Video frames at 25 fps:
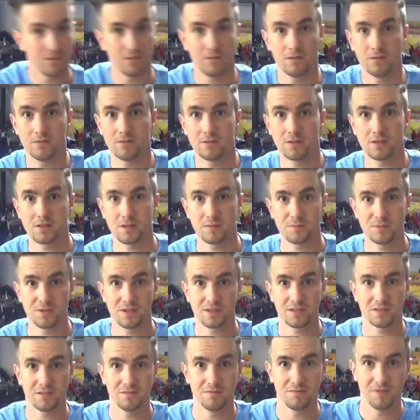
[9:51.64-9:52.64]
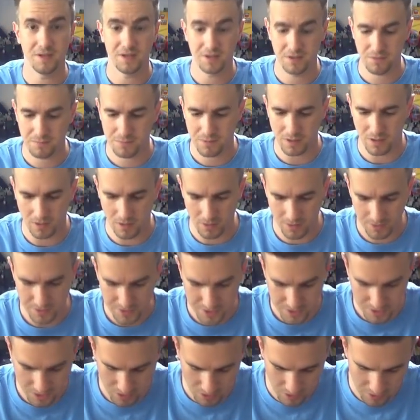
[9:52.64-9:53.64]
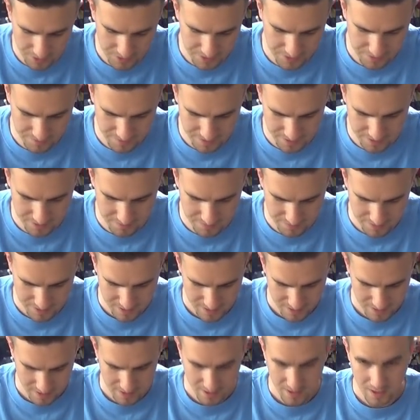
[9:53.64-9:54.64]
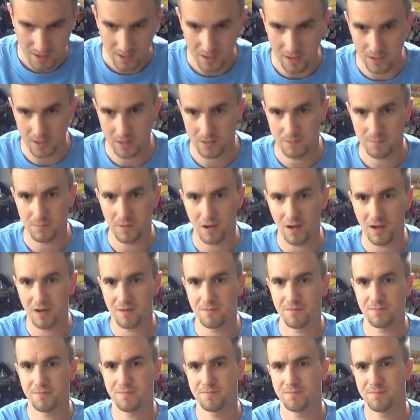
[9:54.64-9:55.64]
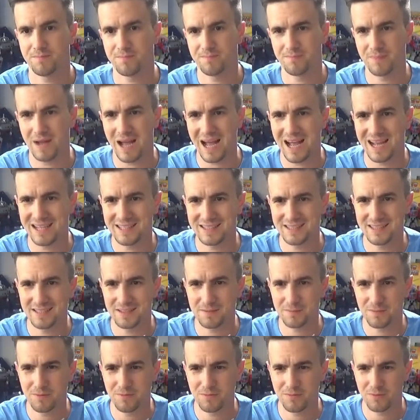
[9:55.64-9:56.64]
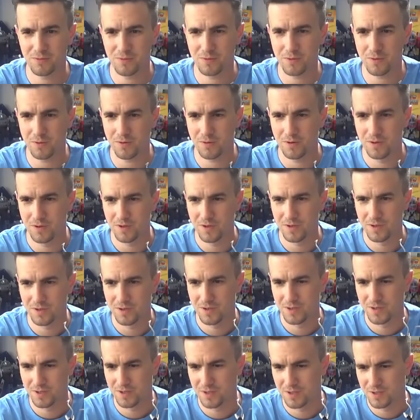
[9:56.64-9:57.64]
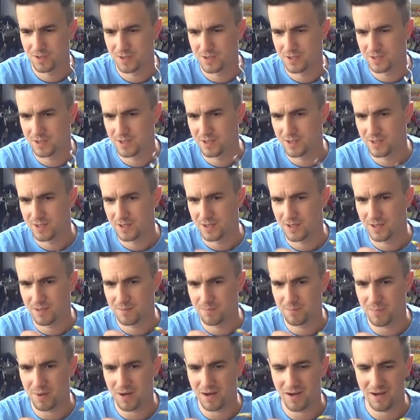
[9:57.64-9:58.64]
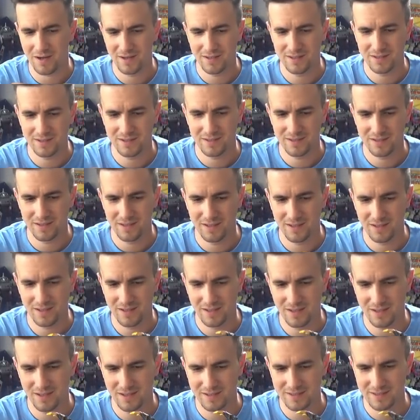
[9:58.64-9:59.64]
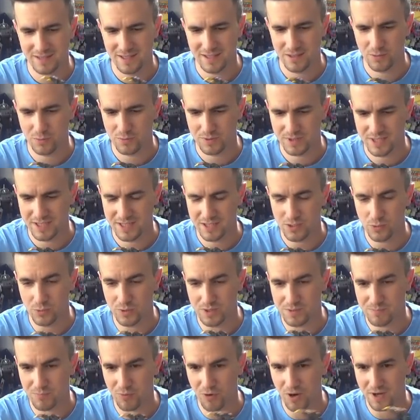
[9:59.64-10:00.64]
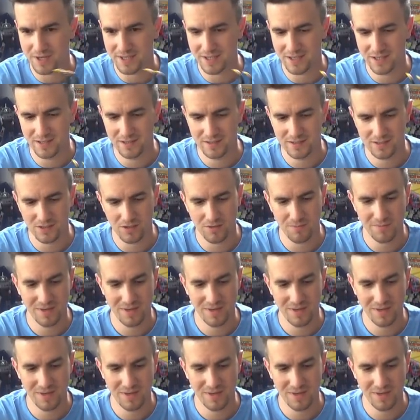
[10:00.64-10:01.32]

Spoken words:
On the subject of Venom, Carnage Venom. I've had this before, but these always break, so I